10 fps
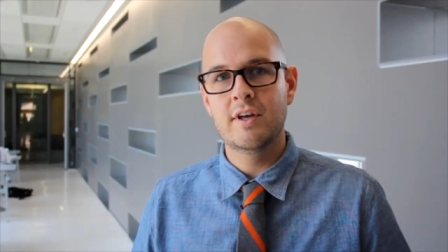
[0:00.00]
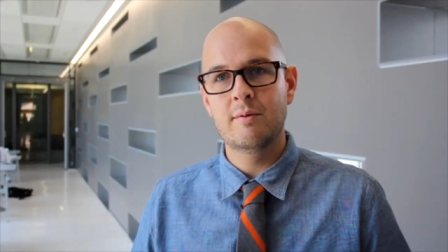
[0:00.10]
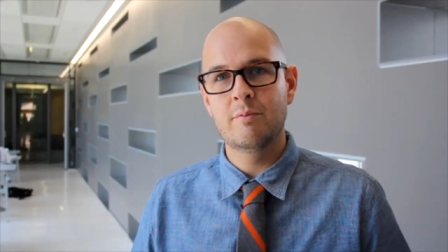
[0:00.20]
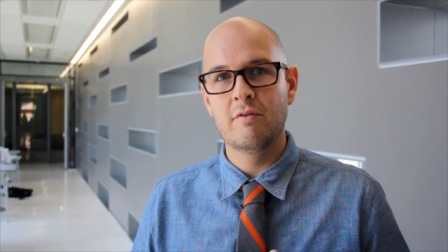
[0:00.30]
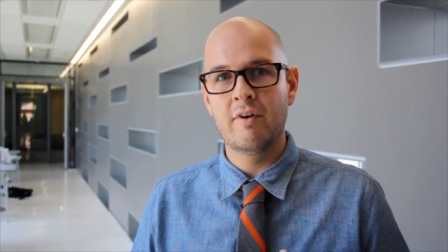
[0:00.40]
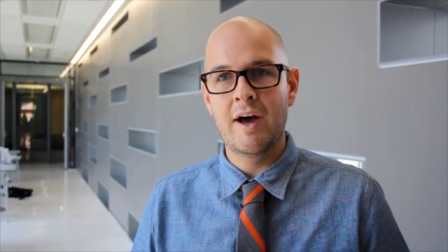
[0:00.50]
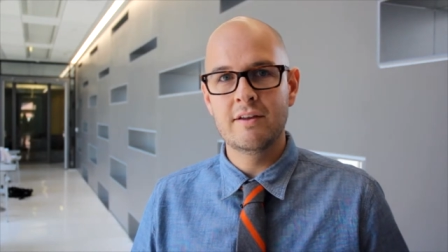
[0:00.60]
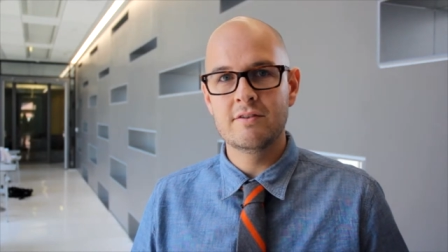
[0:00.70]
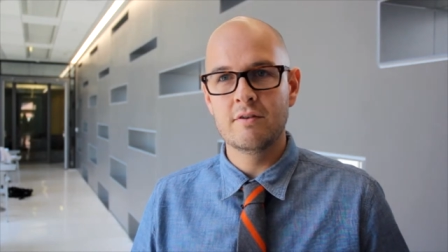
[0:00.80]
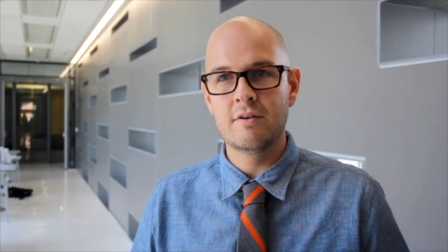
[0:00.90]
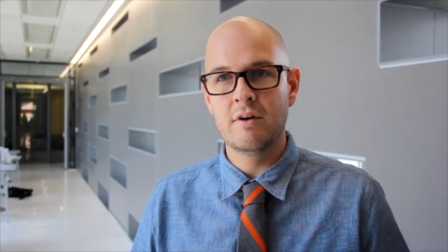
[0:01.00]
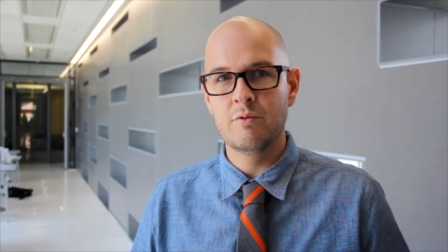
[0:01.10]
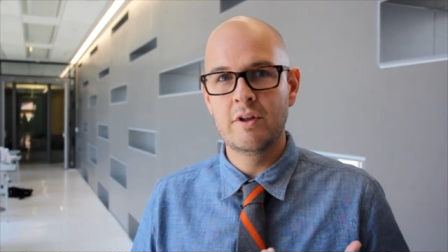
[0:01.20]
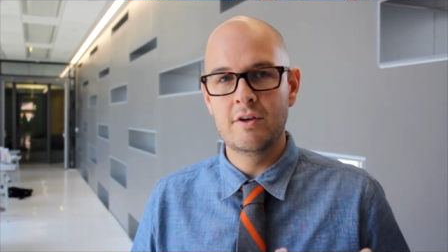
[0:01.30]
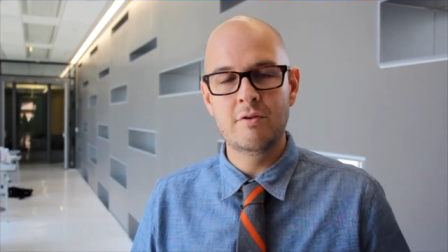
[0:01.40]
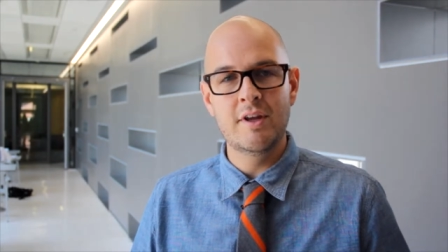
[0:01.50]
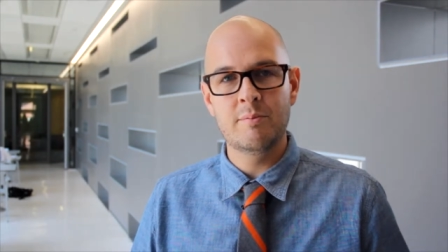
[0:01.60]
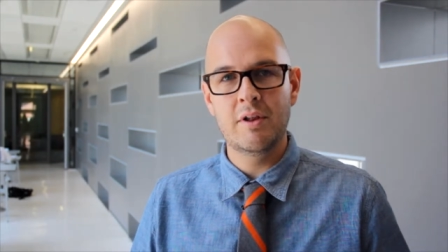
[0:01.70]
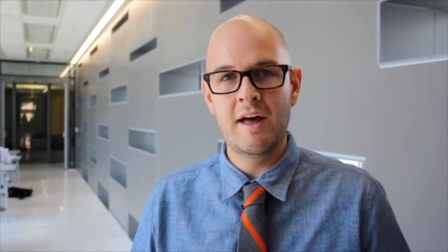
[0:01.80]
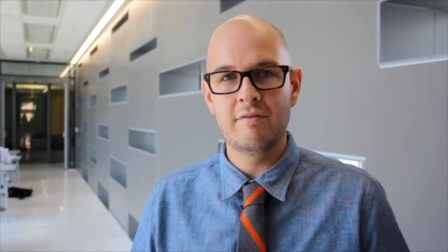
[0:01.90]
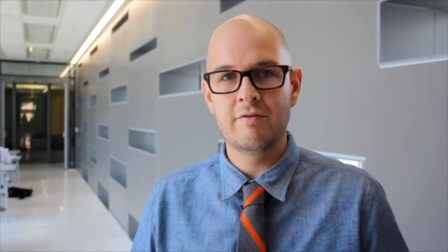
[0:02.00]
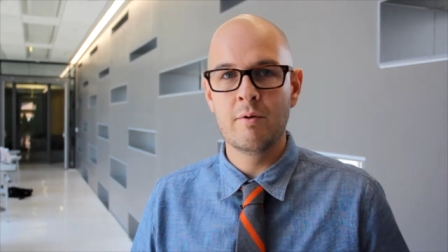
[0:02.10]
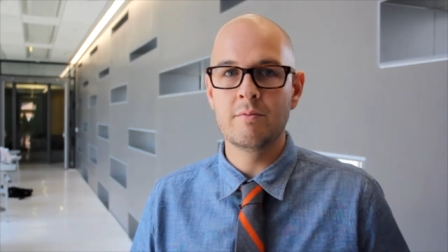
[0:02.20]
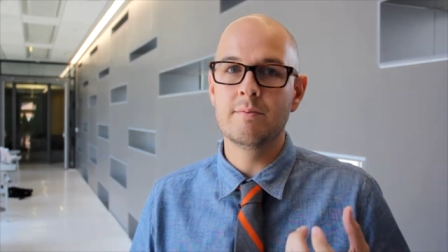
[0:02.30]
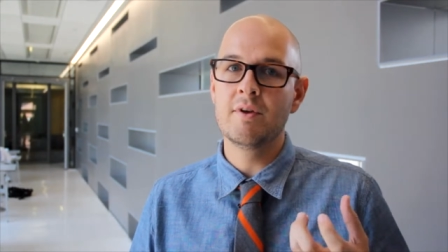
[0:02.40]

And it provides a, a really unique platform to